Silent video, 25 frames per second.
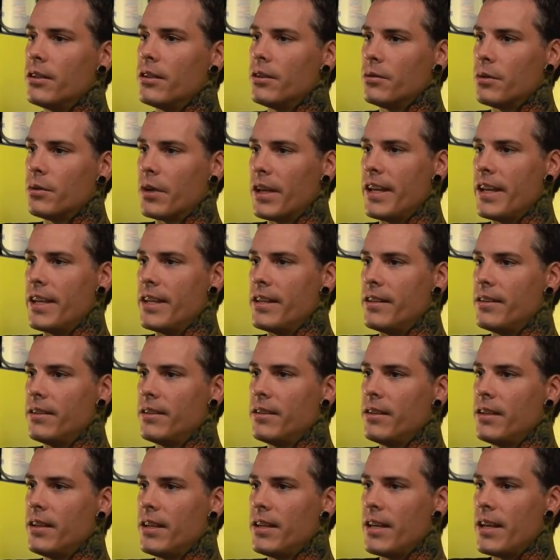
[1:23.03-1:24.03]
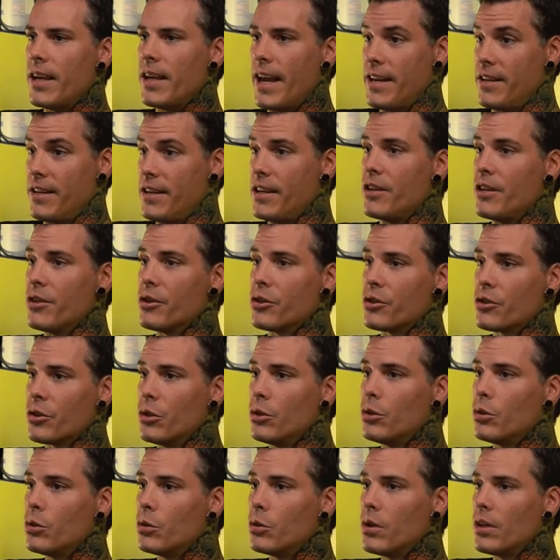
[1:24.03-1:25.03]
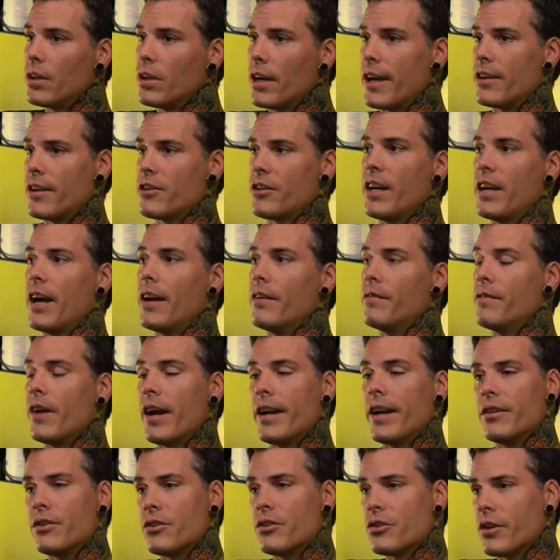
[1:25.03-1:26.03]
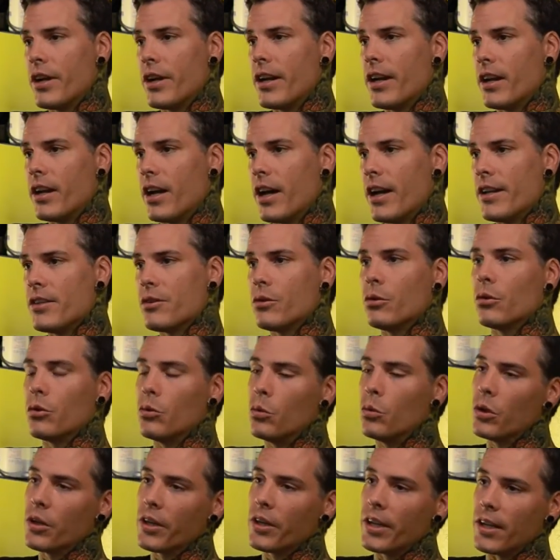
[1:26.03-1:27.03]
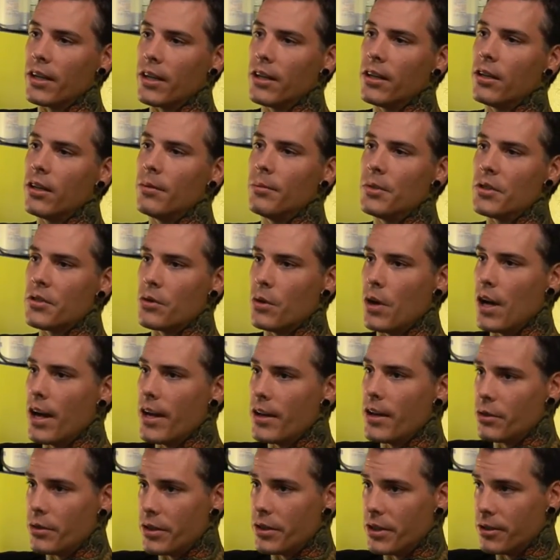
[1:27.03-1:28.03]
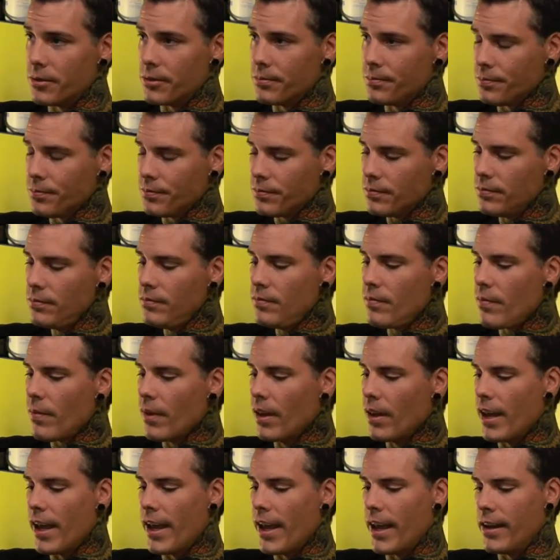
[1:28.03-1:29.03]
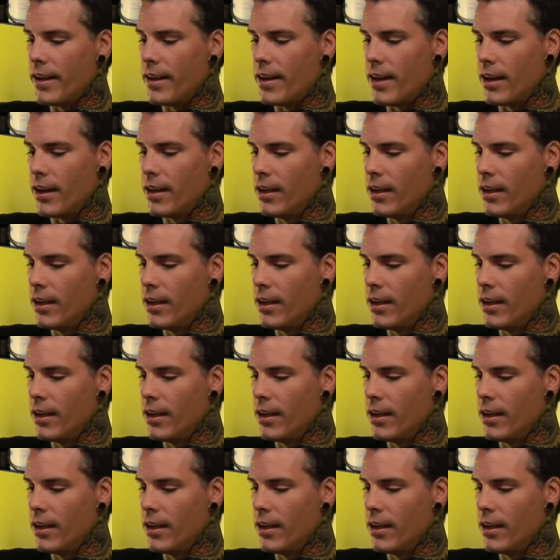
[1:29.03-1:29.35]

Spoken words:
When I hit 18 years old, I actually got invited straight out of high school to work in Columbus, Ohio here, and,